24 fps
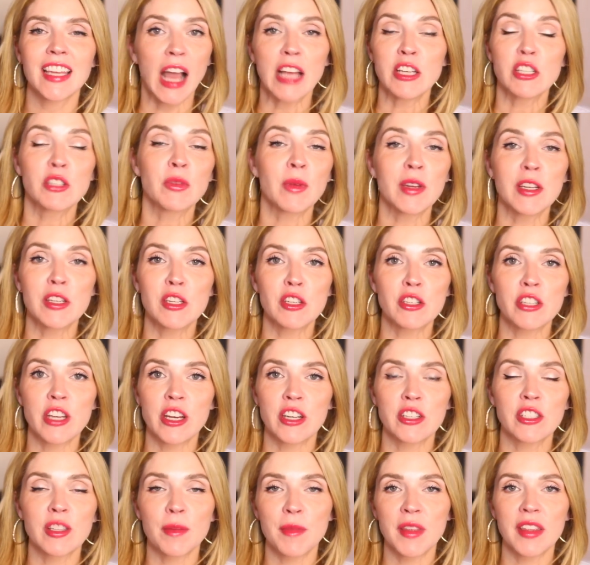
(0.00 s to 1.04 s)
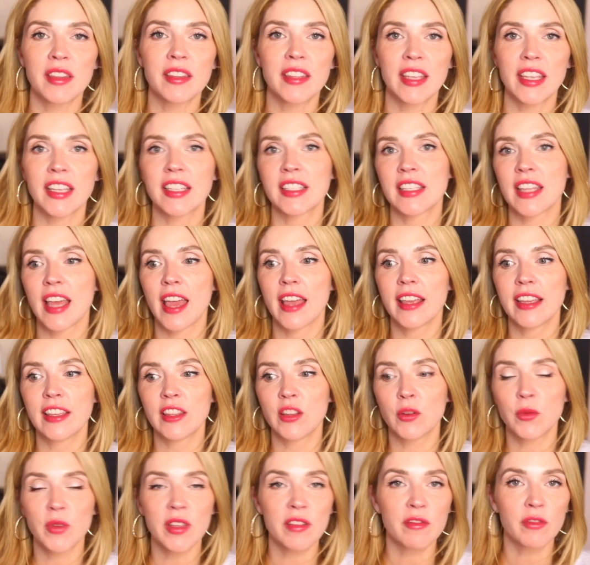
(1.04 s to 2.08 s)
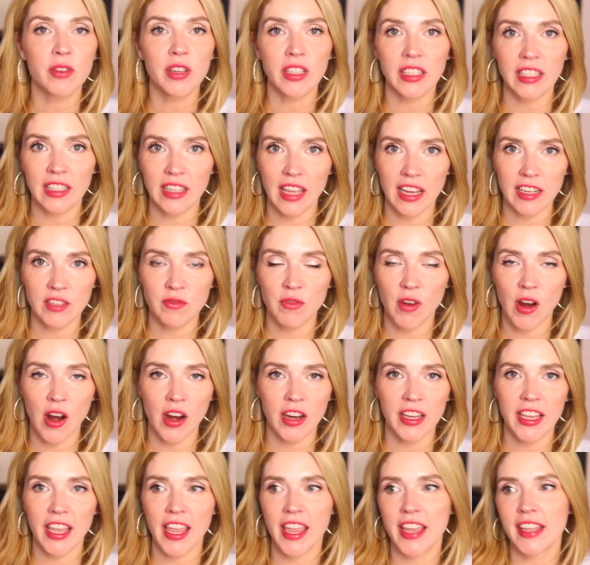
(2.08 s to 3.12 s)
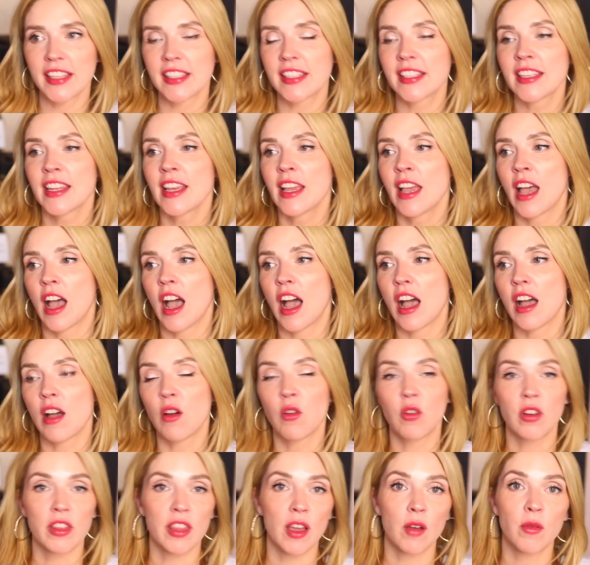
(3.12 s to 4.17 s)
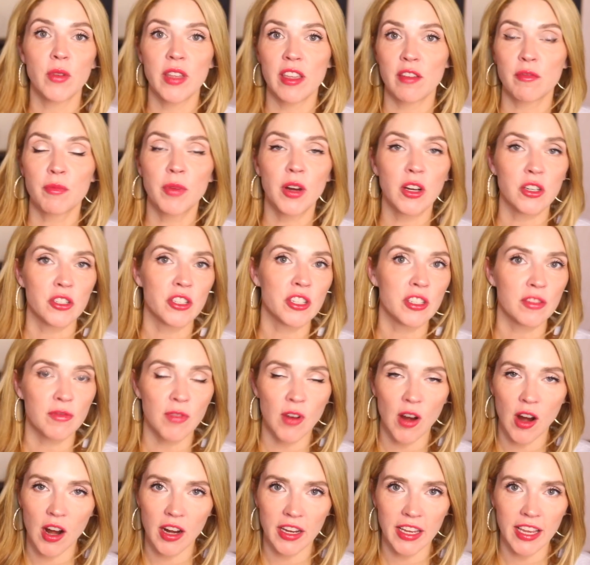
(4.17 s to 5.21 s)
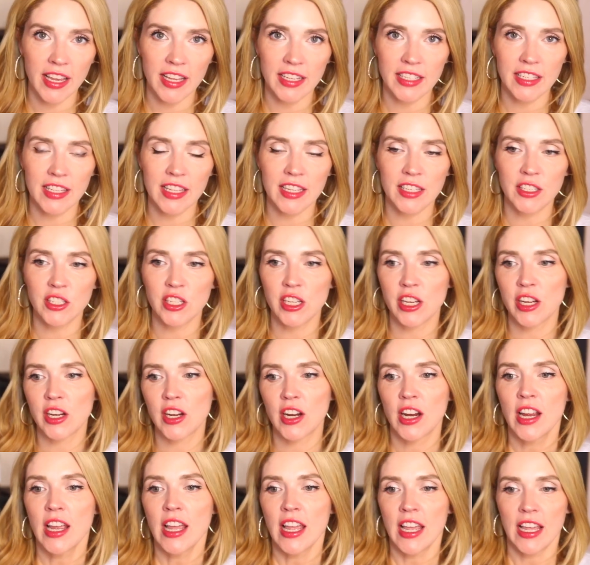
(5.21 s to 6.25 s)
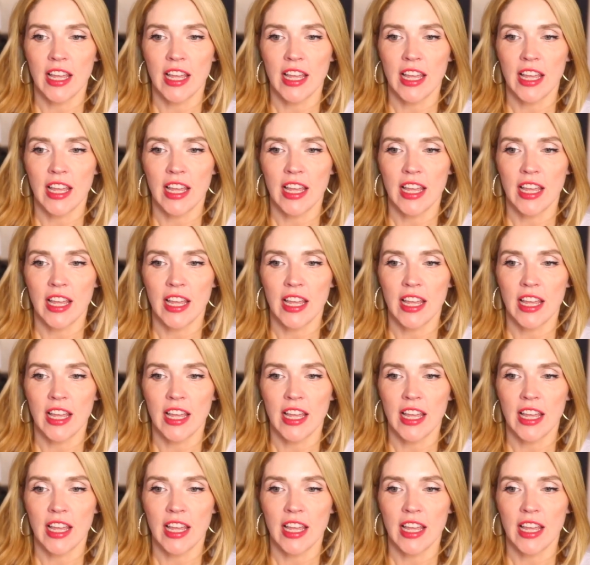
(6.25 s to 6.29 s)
I just wanted to share some of the things that either we've really liked for our kids uh, or that we have purchased for our kids this year